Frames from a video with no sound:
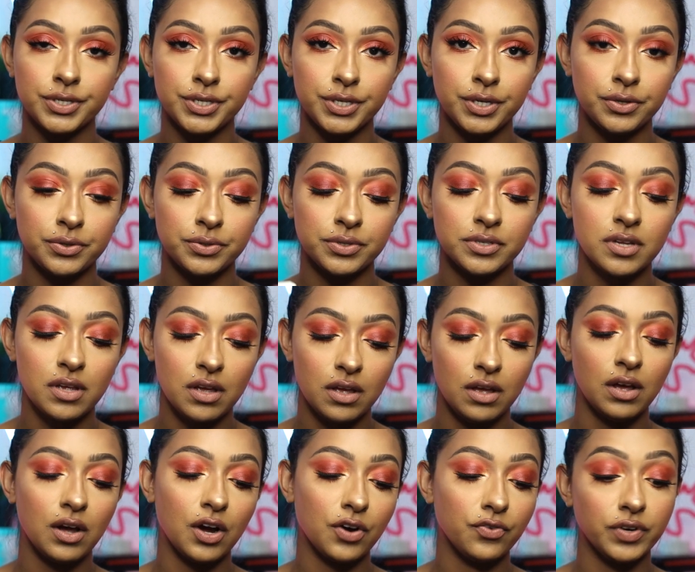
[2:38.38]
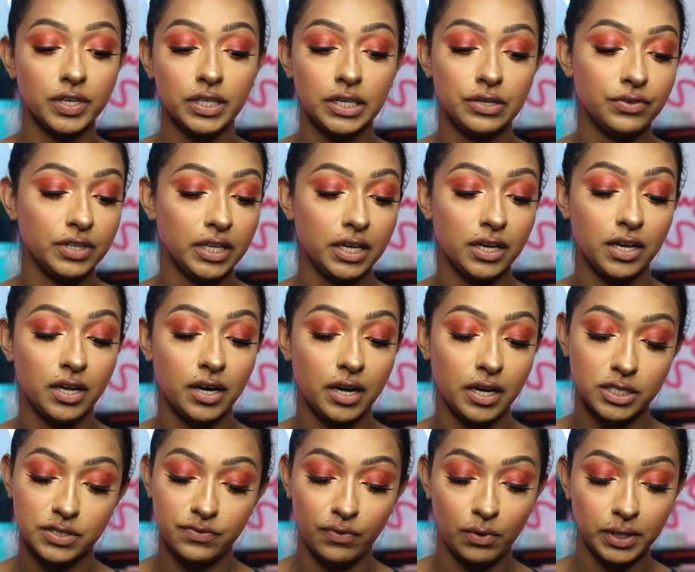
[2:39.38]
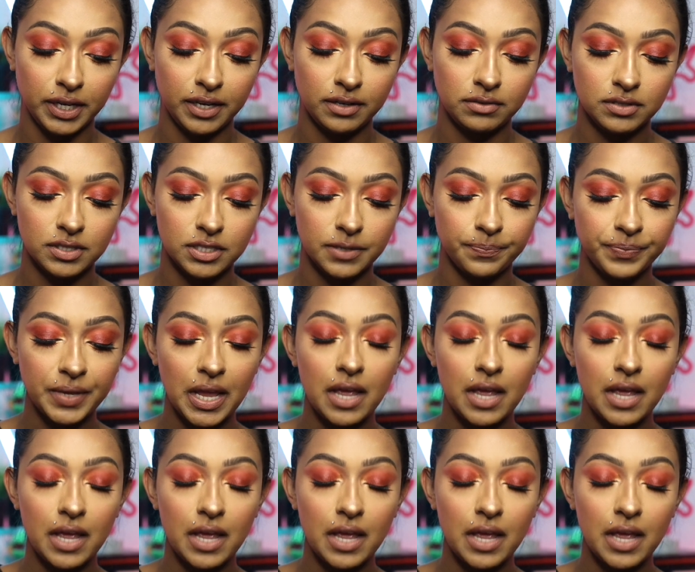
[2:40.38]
use a really, really good exfoliant.